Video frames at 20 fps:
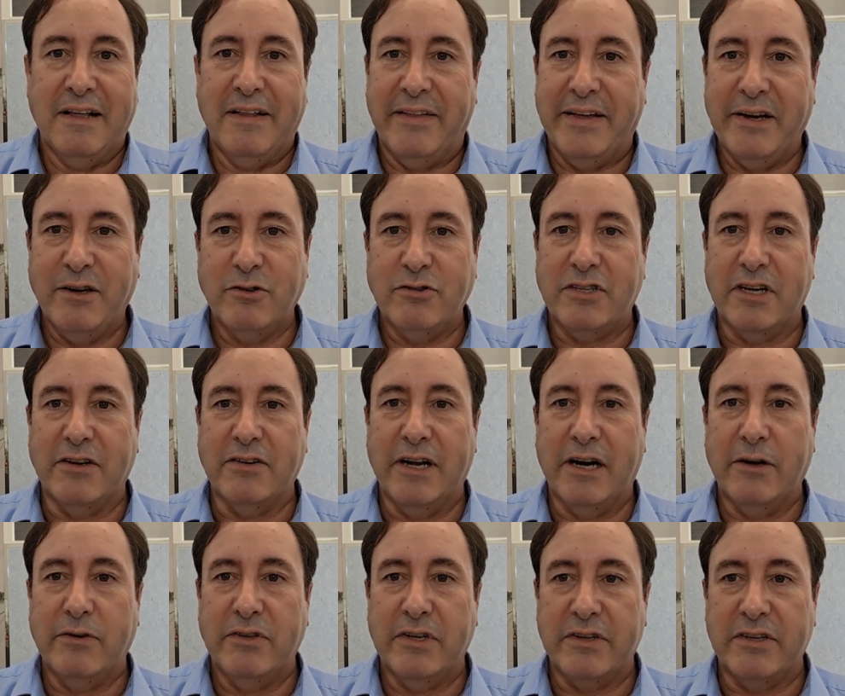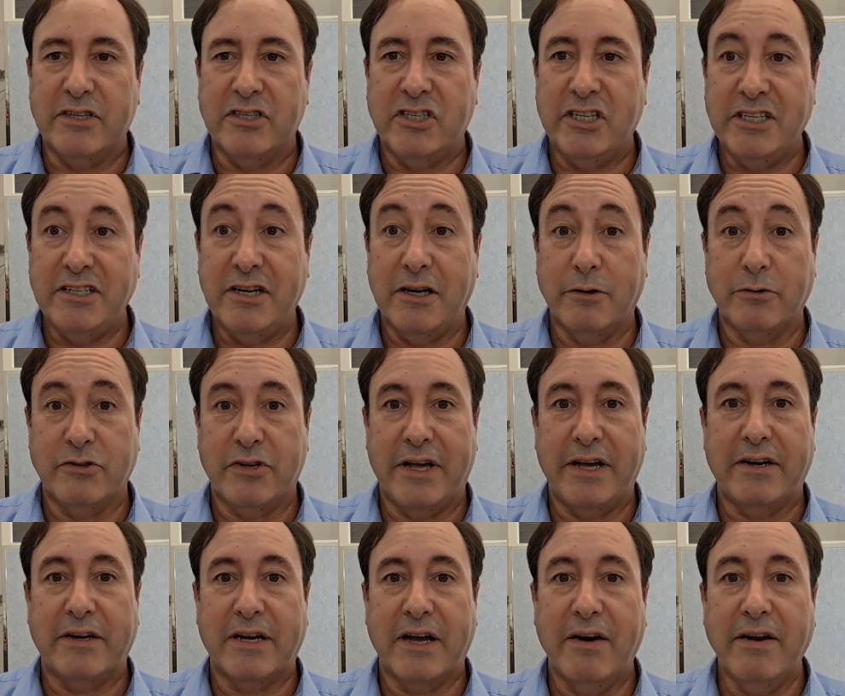They also know that the shitholes they
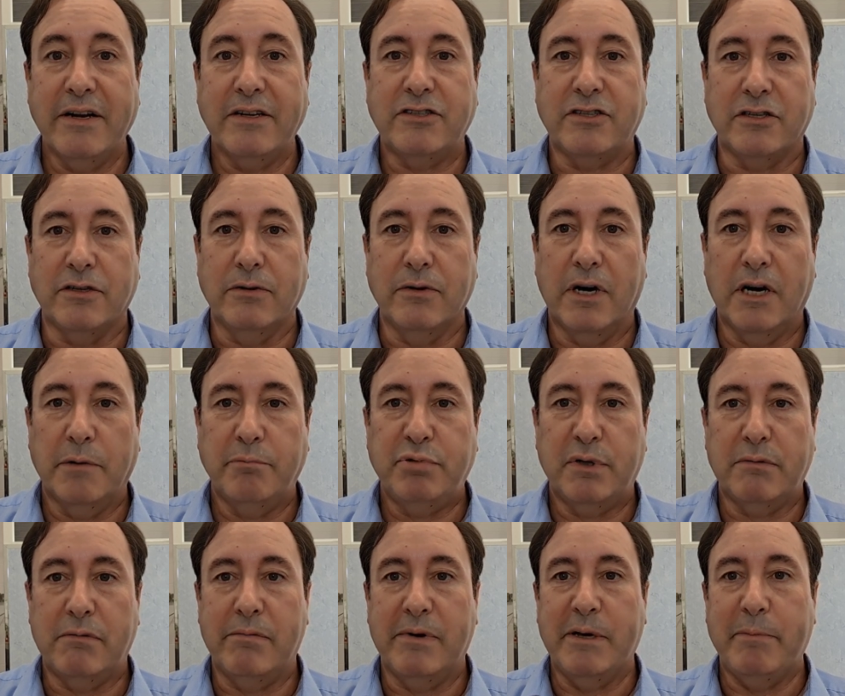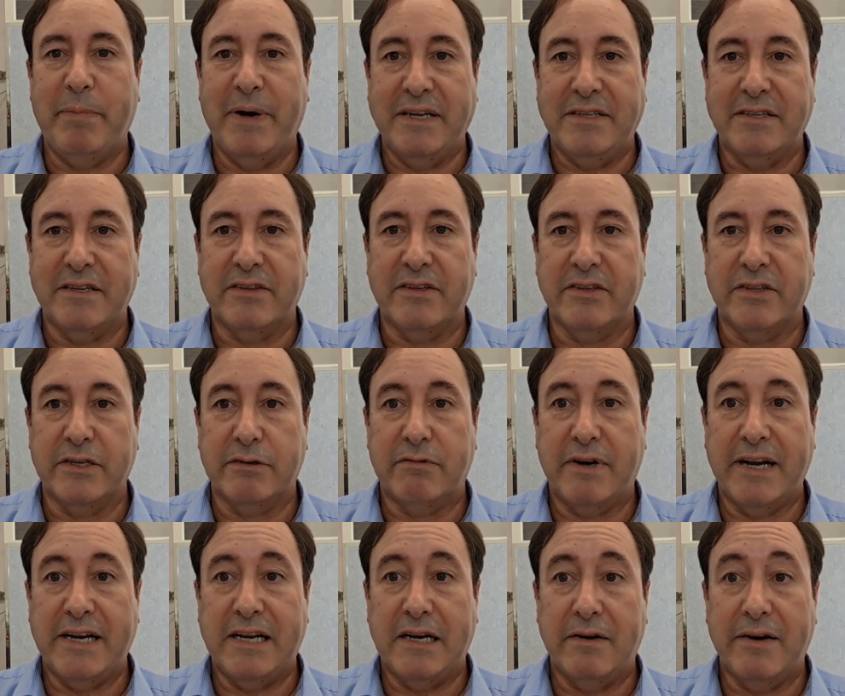are going to are probably better than the
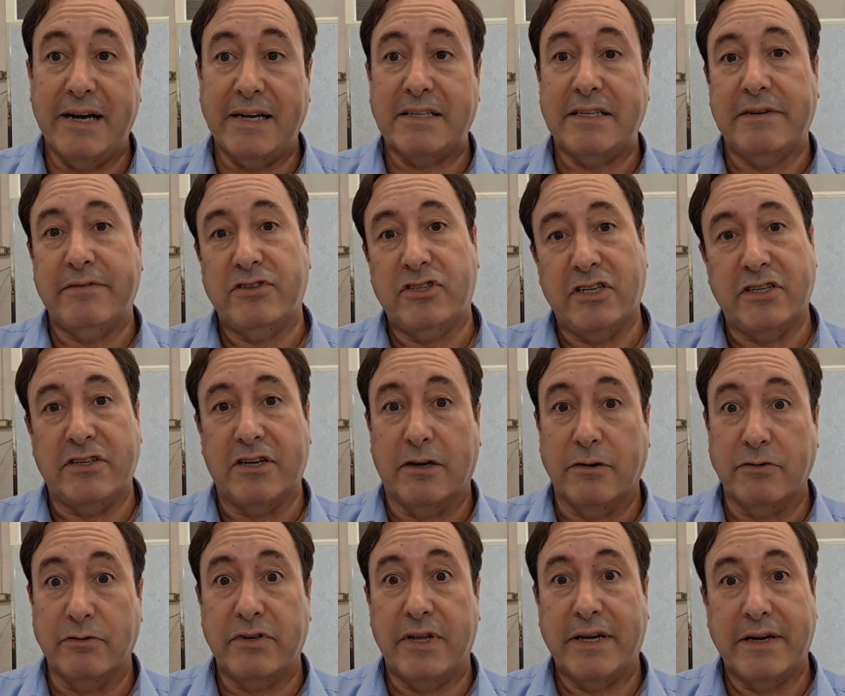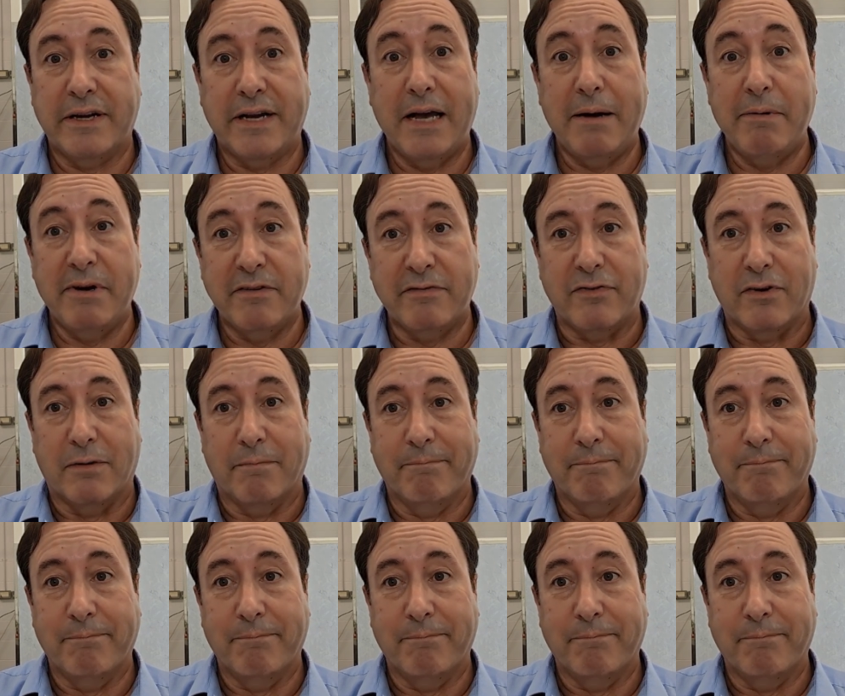radioactive shitholes they are coming from.